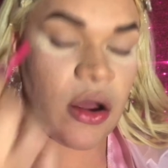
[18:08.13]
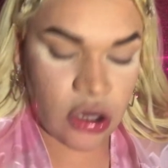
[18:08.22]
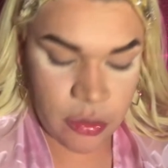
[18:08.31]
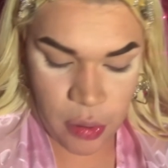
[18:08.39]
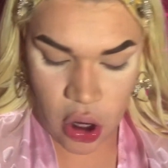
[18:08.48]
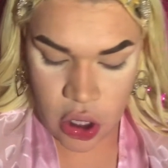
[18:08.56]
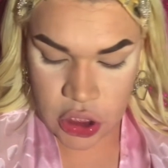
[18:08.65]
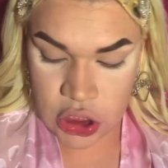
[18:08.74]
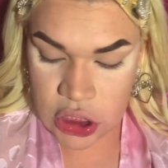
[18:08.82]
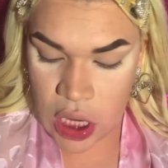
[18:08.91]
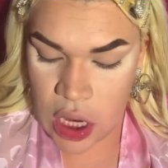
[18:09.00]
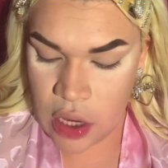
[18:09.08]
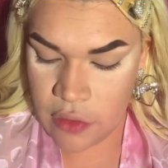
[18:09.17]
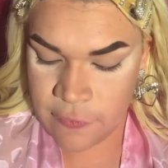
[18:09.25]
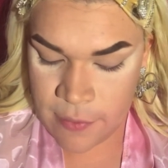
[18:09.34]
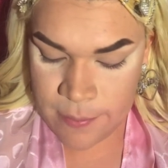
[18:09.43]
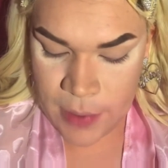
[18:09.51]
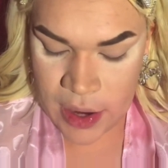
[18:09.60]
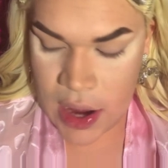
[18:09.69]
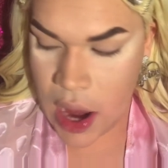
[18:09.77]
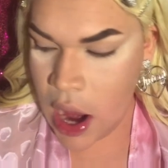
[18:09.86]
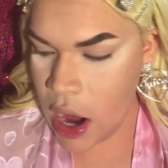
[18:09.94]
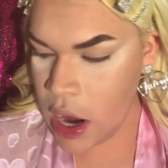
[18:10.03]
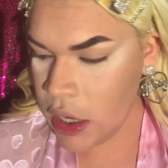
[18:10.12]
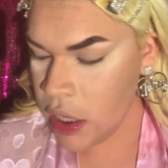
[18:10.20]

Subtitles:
part of my eye.